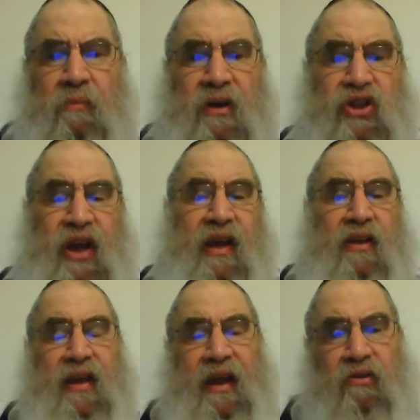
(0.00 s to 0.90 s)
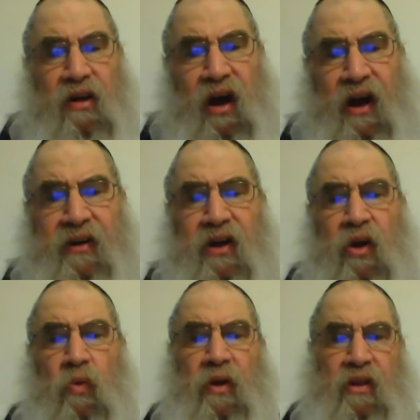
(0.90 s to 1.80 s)
Mashenken later on,
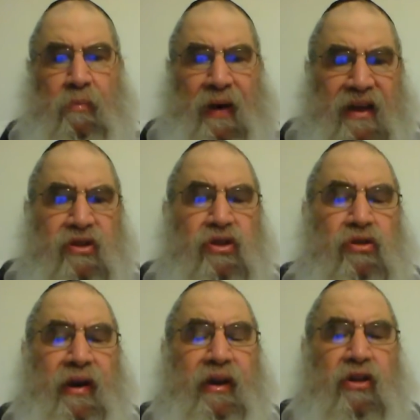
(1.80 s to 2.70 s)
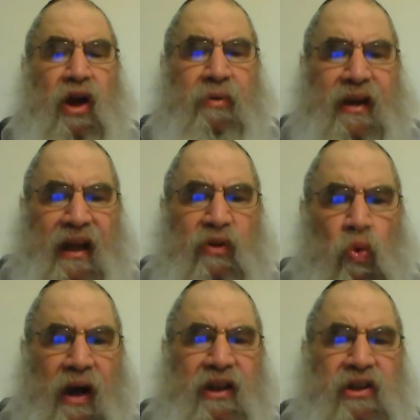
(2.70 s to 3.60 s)
when the bias is already tami, not
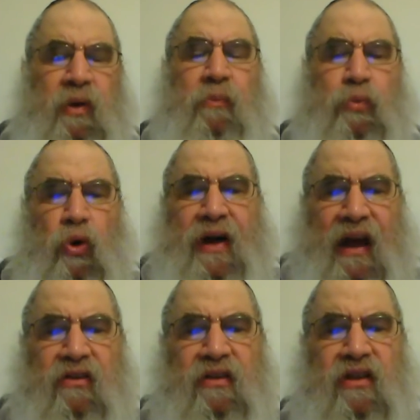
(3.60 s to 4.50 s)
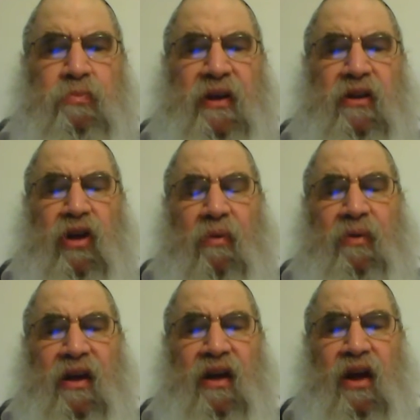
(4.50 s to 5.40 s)
while it's being pronounced as being
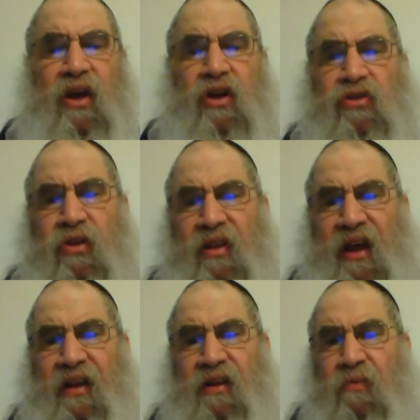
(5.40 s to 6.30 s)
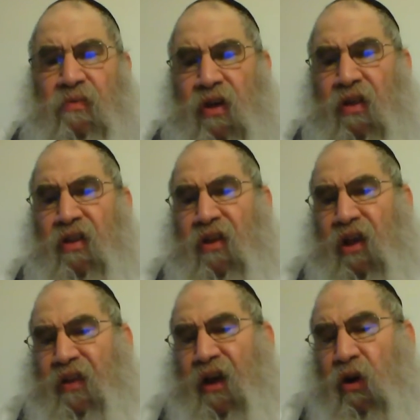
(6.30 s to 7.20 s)
tami, so then
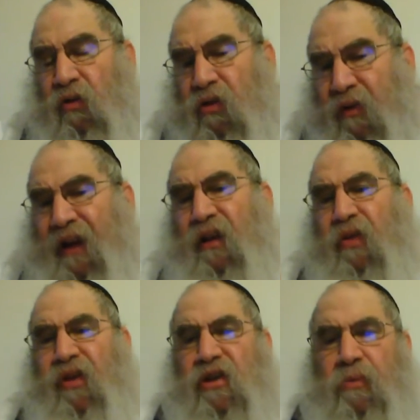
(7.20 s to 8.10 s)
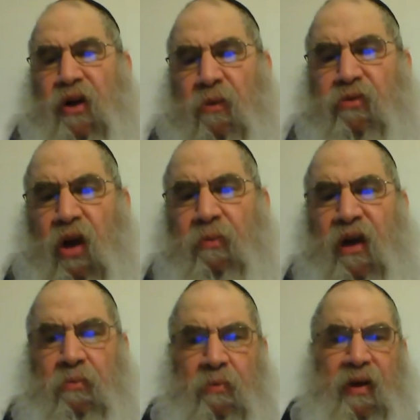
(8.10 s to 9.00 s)
only regular things have become tami.
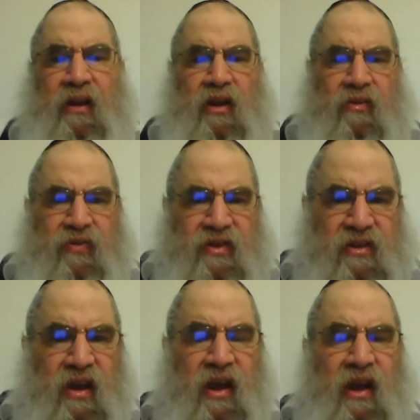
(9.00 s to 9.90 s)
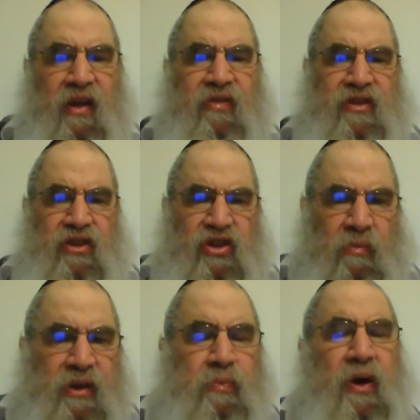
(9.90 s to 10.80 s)
And memele, if it's a
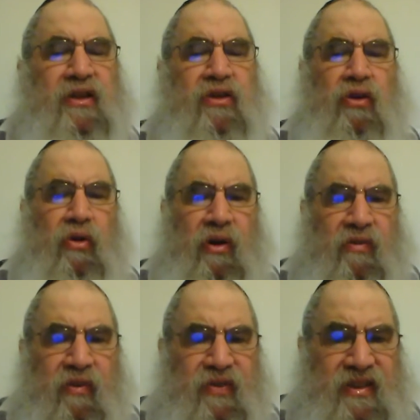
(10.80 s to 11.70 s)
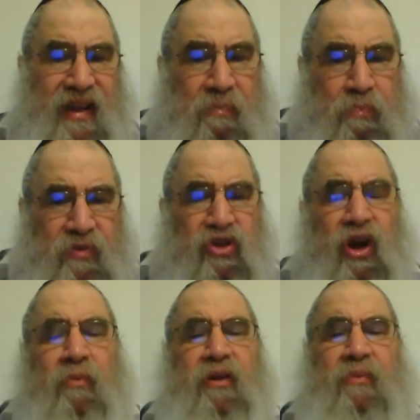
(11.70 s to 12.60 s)
tzomet posel, or even if it's not
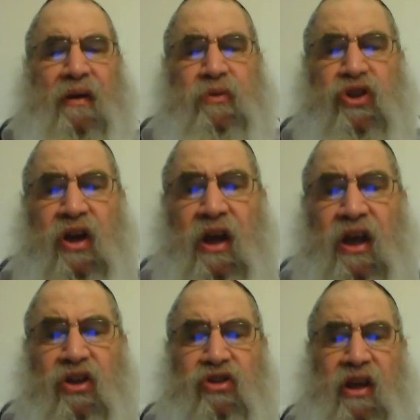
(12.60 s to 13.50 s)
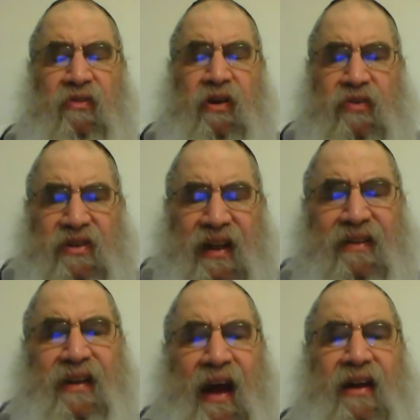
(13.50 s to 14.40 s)
tzomet mamish, So even if it's
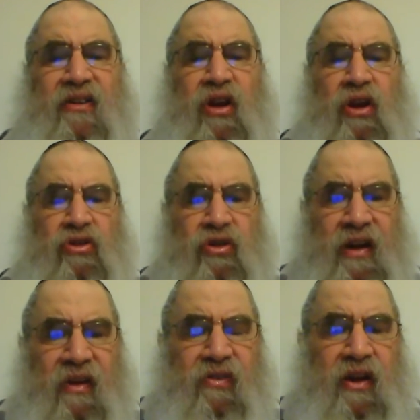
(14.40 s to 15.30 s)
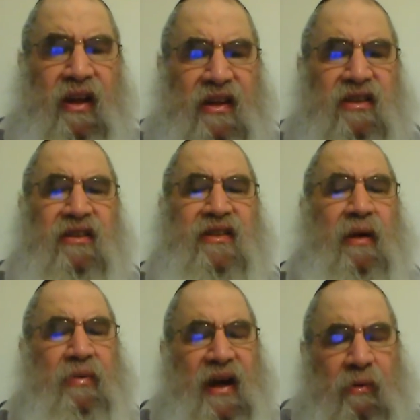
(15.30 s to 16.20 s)
not tight, so nevertheless, it's
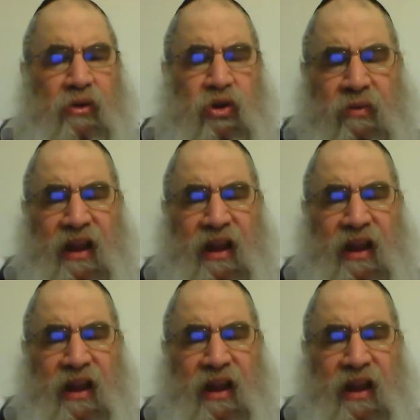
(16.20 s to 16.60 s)
not mekabel tuma,